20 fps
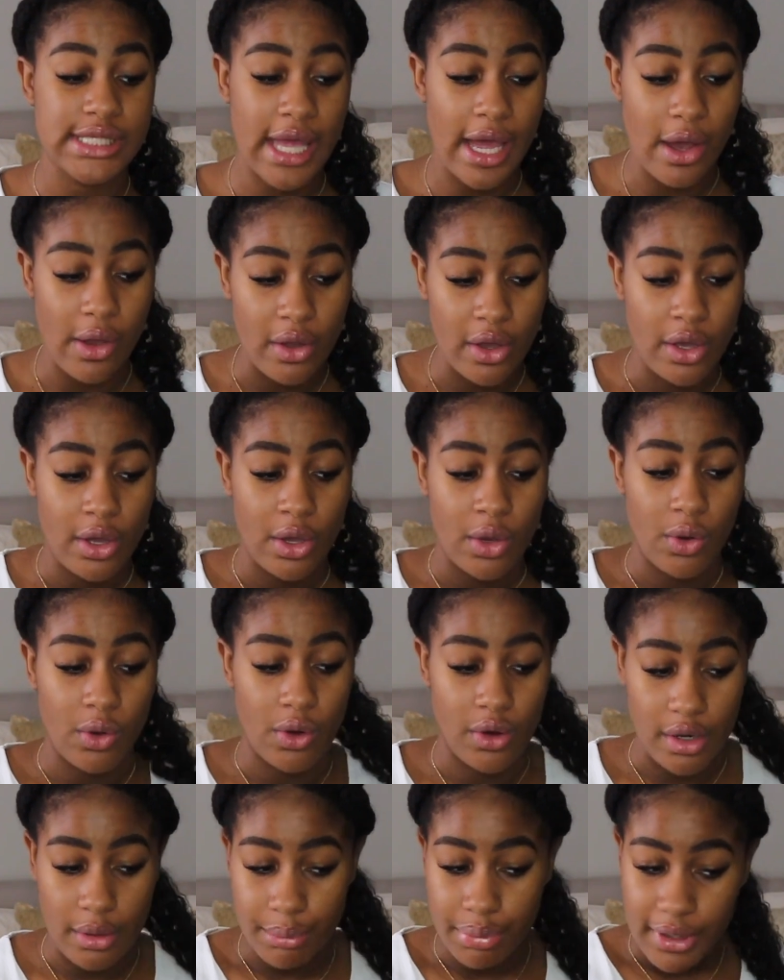out
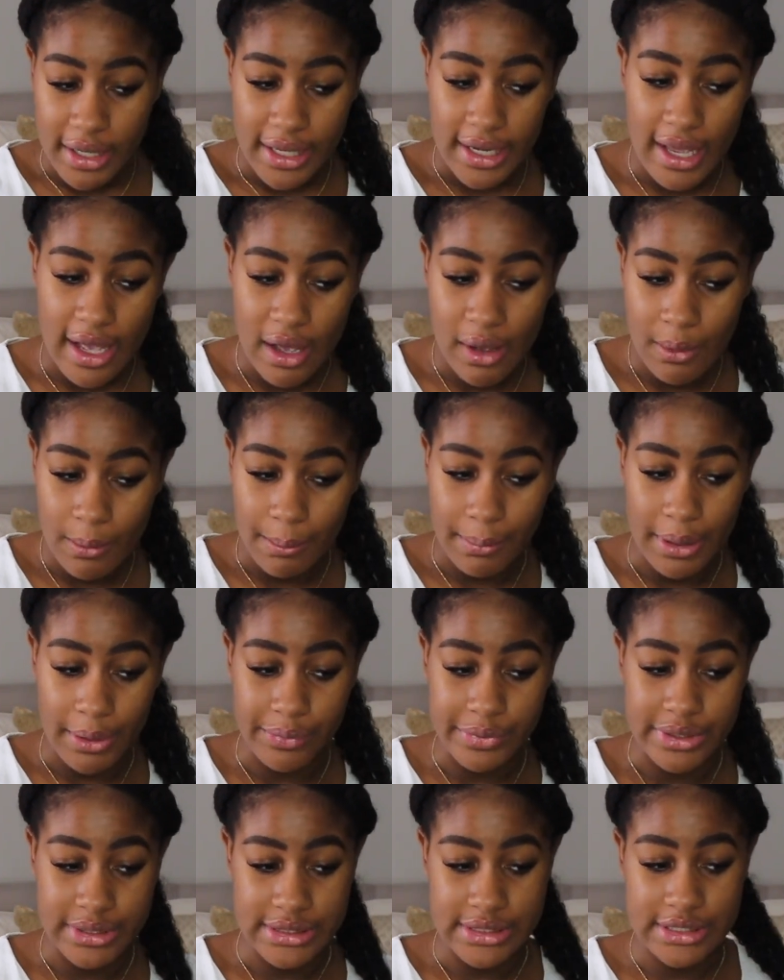or a braid out, but
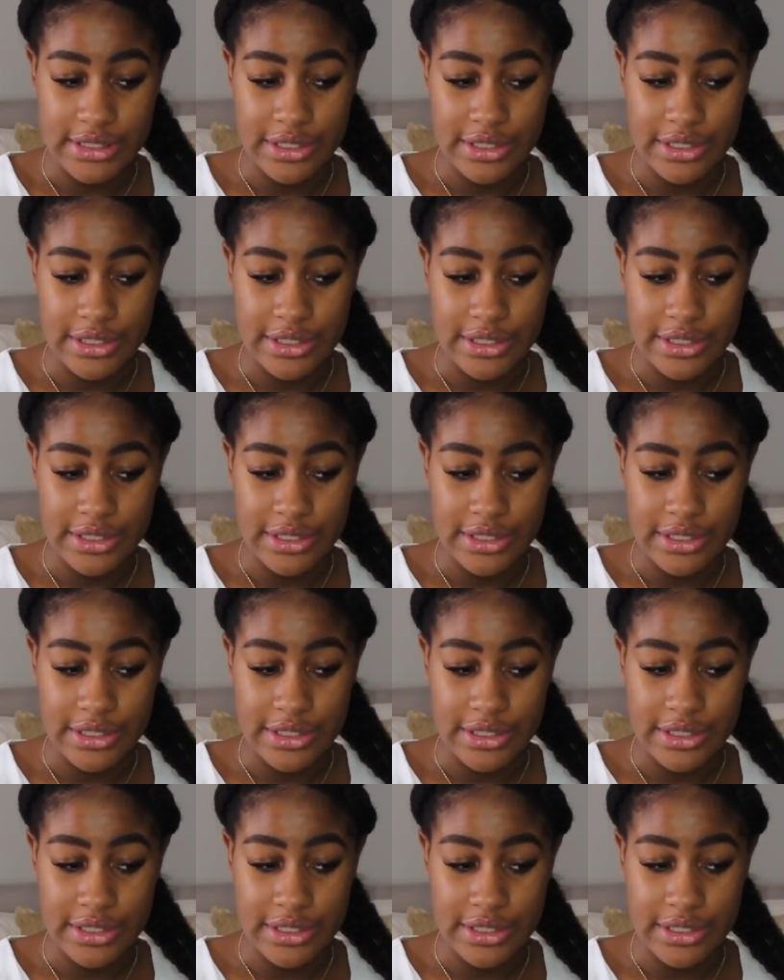we